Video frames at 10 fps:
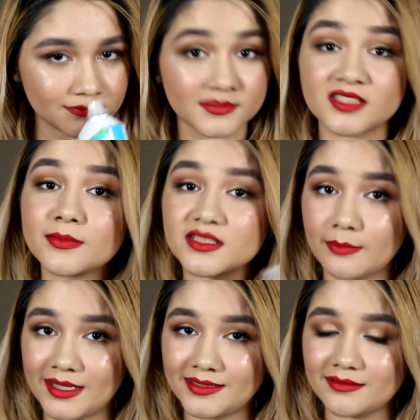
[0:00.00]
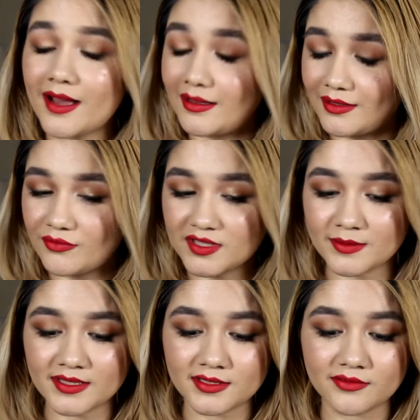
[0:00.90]
This smells amazing. I love the
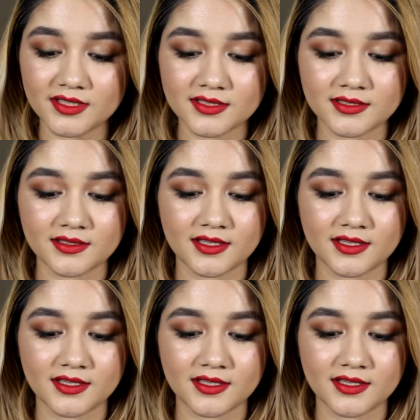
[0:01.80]
scent of this.